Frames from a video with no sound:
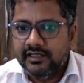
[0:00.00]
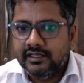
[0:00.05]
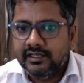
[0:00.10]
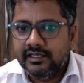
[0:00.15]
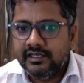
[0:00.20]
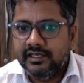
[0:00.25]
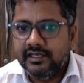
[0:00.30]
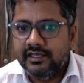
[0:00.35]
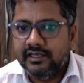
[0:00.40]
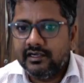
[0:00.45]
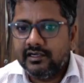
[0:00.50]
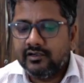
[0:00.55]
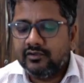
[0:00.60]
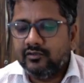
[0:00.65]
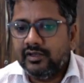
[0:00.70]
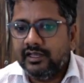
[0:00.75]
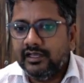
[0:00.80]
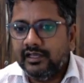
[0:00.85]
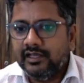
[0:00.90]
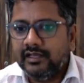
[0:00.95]
here to
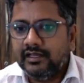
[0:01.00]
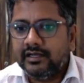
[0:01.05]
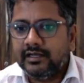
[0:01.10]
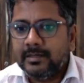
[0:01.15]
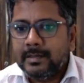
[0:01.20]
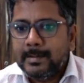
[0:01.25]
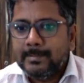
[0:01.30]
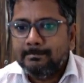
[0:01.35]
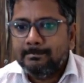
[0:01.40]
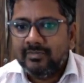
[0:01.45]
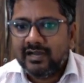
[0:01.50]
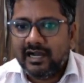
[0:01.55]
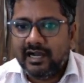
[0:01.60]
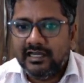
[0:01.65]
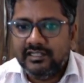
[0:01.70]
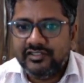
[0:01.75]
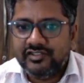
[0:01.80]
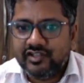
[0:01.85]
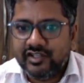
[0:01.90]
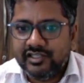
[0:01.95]
here,
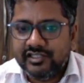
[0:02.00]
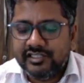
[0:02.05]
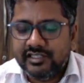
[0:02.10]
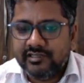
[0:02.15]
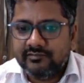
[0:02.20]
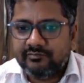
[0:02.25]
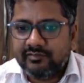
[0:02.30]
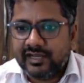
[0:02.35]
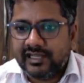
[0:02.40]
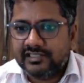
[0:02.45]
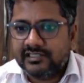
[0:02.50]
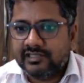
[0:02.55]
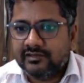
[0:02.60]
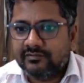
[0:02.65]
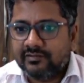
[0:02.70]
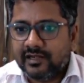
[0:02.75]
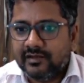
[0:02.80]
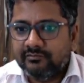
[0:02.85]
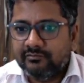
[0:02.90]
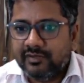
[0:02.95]
I'm changing pressure
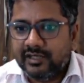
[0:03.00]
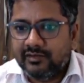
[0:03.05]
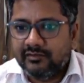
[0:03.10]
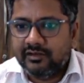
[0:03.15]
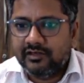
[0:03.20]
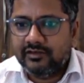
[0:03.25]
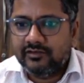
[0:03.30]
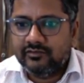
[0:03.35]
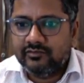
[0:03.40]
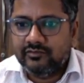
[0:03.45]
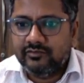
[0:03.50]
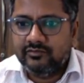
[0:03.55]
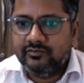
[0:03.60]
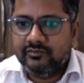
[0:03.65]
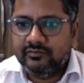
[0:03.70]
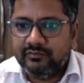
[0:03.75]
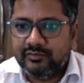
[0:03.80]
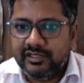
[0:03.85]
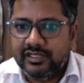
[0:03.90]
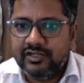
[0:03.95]
from P1 to
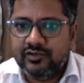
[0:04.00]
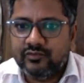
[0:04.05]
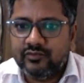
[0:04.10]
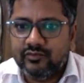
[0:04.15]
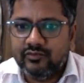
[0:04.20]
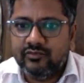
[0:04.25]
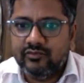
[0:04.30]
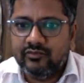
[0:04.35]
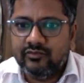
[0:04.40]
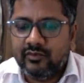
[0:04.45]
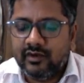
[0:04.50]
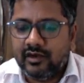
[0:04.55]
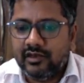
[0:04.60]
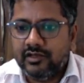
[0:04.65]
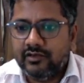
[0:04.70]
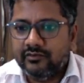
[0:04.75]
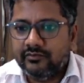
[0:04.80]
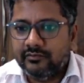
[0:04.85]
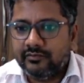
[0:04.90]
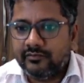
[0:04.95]
P2,
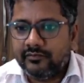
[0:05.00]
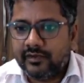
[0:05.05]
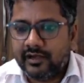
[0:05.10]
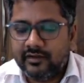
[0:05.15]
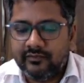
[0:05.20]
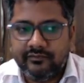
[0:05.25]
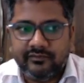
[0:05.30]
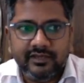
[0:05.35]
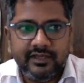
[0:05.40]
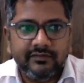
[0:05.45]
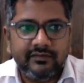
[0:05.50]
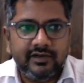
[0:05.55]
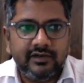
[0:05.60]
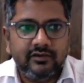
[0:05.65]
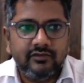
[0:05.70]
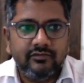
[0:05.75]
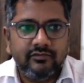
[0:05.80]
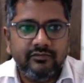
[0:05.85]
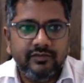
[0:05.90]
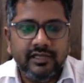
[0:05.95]
volume from V1
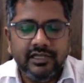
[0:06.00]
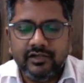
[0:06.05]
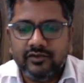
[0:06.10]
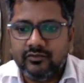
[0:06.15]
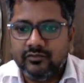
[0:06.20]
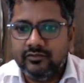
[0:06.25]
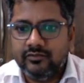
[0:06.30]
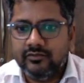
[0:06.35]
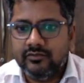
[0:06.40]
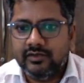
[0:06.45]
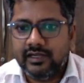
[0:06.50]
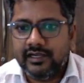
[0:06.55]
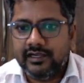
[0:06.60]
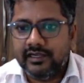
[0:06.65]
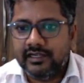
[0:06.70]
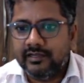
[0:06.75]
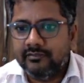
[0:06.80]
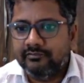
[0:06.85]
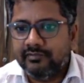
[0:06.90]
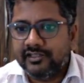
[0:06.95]
to V2, and
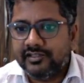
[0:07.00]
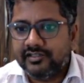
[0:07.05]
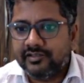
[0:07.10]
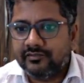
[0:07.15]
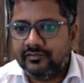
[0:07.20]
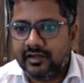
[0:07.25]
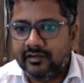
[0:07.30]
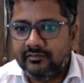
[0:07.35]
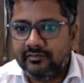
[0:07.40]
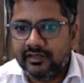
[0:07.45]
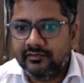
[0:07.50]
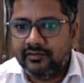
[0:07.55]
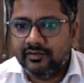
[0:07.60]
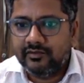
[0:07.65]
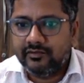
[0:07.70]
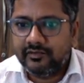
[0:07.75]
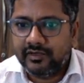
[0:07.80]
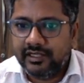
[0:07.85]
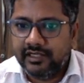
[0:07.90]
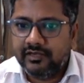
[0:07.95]
temperature from T1 to
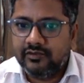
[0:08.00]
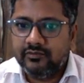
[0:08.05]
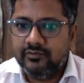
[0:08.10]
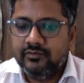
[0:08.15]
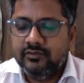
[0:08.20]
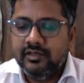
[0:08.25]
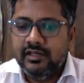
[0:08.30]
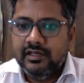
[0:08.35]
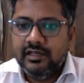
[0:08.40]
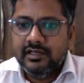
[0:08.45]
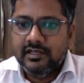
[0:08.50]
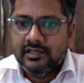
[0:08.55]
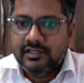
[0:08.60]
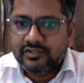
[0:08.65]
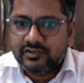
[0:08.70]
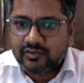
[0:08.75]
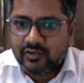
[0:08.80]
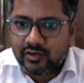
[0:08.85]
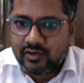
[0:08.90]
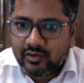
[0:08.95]
T2.
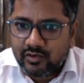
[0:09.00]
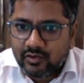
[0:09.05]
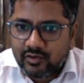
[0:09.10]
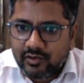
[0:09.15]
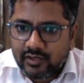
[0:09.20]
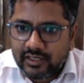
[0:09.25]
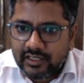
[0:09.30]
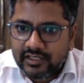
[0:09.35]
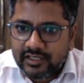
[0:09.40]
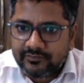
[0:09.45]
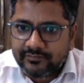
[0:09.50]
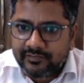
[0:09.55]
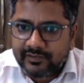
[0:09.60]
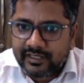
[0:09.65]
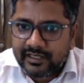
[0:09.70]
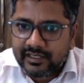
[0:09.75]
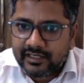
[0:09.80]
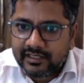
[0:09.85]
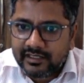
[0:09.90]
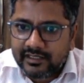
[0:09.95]
So if
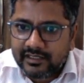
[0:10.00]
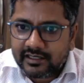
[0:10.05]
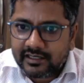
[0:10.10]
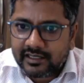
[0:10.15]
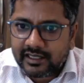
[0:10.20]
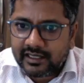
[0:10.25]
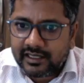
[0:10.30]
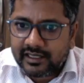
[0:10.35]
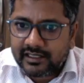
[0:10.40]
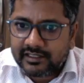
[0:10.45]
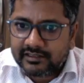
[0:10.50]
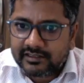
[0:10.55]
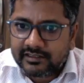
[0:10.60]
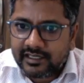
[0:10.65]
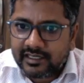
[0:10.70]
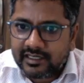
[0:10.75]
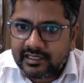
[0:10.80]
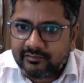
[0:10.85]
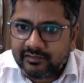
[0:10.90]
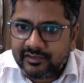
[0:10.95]
here
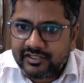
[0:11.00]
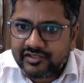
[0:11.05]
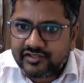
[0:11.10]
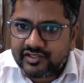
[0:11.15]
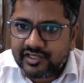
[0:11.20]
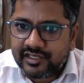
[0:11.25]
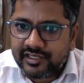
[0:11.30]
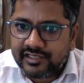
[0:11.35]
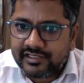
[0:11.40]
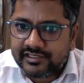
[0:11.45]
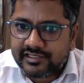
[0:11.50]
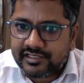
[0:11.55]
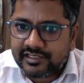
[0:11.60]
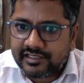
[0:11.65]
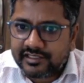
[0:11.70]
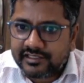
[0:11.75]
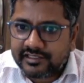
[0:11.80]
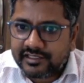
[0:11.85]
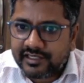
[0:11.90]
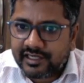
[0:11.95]
enthalpy change
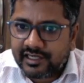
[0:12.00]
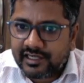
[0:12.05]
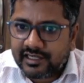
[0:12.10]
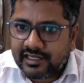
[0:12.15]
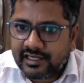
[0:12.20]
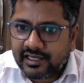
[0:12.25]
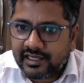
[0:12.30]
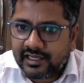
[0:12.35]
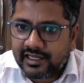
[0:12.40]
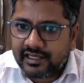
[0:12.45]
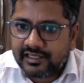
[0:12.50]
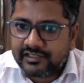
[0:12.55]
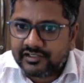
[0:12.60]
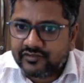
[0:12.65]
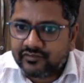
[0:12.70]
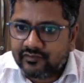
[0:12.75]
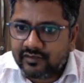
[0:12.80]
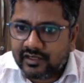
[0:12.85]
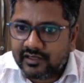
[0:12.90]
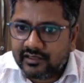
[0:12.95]
is delta
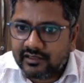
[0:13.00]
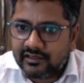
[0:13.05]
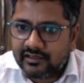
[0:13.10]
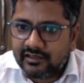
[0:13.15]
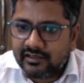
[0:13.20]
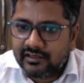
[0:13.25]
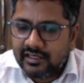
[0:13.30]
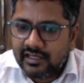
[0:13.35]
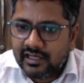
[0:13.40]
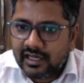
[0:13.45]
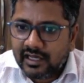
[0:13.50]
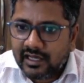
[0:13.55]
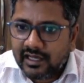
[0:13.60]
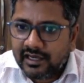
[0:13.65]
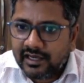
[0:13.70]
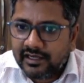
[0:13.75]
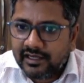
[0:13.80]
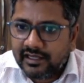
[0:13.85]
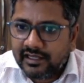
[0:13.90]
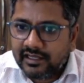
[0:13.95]
H1,
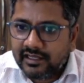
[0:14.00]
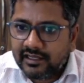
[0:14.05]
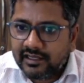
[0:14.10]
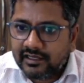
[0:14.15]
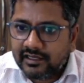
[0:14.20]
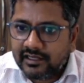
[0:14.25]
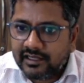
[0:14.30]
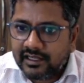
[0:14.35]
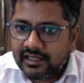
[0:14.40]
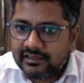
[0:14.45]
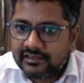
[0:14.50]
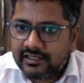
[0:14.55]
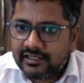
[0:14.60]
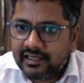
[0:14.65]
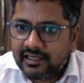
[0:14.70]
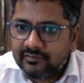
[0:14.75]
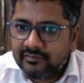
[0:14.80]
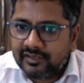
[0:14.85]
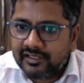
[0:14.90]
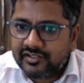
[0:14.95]
and here
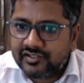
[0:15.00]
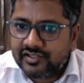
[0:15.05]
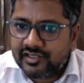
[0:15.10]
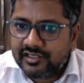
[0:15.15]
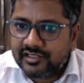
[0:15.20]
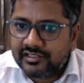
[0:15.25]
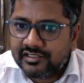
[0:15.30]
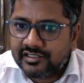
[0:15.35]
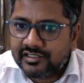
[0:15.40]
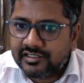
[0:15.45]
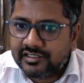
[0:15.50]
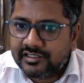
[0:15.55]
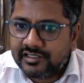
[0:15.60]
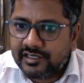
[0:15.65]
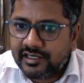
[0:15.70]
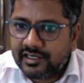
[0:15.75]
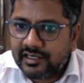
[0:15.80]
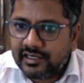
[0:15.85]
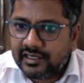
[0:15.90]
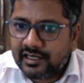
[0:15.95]
enthalpy change is
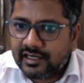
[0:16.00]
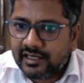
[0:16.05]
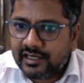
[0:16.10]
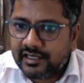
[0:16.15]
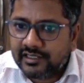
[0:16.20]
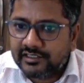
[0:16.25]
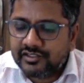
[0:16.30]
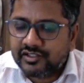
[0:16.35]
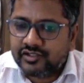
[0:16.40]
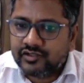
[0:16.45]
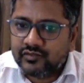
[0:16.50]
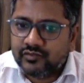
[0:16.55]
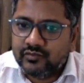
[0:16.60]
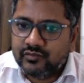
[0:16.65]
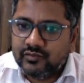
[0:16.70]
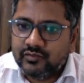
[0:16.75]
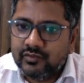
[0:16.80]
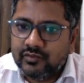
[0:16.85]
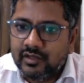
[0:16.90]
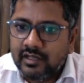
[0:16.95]
delta
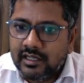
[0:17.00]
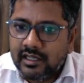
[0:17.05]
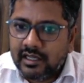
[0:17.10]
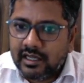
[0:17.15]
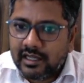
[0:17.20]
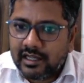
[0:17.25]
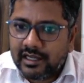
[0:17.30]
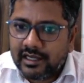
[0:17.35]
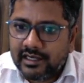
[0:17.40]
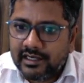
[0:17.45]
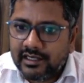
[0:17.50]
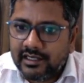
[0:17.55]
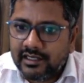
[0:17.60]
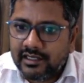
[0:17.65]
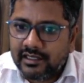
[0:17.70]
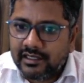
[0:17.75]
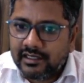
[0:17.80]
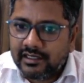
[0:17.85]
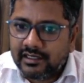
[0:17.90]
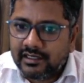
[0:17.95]
H2, and
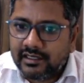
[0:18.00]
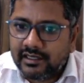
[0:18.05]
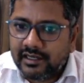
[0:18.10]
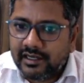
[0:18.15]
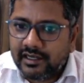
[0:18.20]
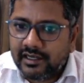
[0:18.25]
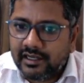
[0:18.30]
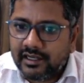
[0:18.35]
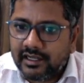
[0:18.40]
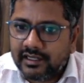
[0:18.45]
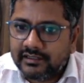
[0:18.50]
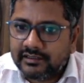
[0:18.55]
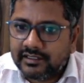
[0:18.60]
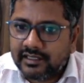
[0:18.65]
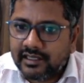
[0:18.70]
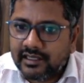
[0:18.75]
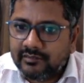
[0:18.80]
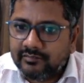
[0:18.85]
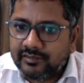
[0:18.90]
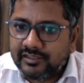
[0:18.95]
here
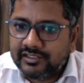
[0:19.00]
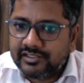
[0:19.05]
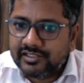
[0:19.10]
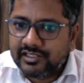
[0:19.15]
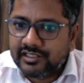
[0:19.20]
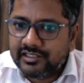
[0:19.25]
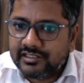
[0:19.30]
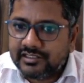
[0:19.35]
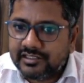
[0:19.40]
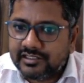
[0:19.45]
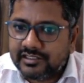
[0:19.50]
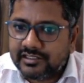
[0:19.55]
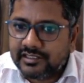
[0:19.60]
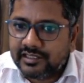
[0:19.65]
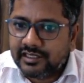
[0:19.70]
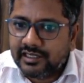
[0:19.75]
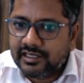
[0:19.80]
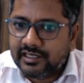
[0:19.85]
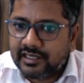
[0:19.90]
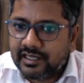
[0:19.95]
enthalpy change is
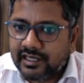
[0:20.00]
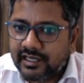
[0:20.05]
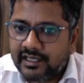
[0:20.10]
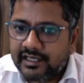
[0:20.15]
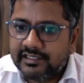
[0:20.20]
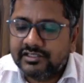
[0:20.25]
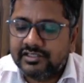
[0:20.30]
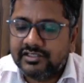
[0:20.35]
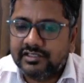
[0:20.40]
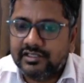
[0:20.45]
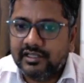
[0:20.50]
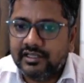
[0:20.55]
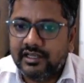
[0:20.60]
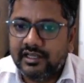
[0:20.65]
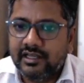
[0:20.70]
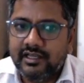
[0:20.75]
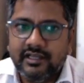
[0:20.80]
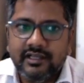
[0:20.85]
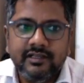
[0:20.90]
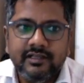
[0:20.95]
delta
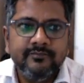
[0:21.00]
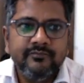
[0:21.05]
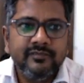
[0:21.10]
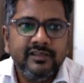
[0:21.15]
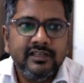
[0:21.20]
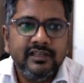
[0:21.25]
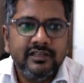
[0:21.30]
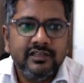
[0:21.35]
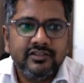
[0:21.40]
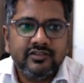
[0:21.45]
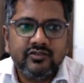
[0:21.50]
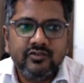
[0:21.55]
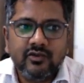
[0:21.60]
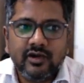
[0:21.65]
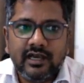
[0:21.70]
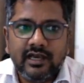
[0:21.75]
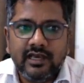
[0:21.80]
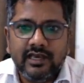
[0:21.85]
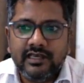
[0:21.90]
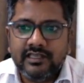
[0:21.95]
H3. So
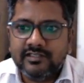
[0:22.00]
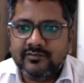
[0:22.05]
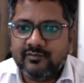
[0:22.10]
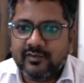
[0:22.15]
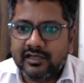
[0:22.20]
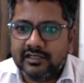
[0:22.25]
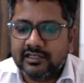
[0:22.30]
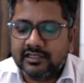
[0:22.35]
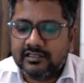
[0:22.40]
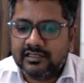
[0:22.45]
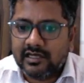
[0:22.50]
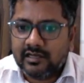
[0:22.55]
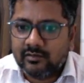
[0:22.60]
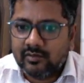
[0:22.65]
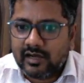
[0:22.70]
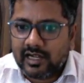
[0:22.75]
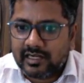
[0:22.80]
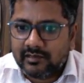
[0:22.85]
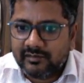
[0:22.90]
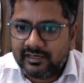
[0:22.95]
as per the
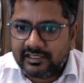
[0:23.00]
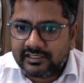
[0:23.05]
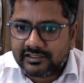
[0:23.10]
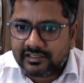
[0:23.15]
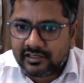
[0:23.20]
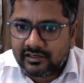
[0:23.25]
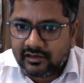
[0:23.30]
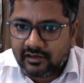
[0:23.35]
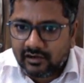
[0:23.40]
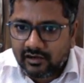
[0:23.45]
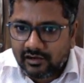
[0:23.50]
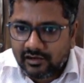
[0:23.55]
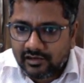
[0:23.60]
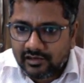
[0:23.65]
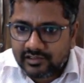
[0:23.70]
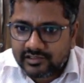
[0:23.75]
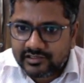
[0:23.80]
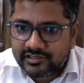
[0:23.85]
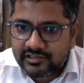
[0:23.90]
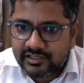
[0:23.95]
thermodynamics
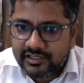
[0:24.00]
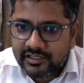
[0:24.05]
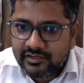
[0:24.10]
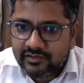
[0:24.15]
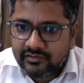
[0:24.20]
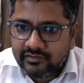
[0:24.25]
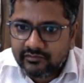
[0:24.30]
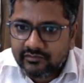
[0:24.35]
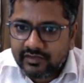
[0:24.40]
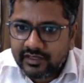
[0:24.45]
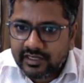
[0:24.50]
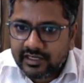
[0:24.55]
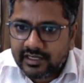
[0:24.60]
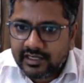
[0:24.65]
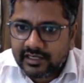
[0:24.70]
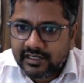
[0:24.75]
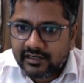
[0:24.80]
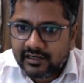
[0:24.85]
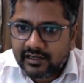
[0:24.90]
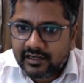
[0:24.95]
laws, we
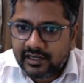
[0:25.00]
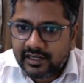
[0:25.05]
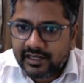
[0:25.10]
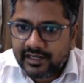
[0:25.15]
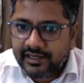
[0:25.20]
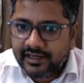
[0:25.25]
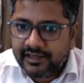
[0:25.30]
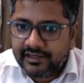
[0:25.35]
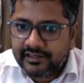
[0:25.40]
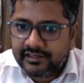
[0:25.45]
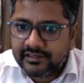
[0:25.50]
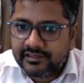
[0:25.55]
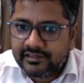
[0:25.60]
can write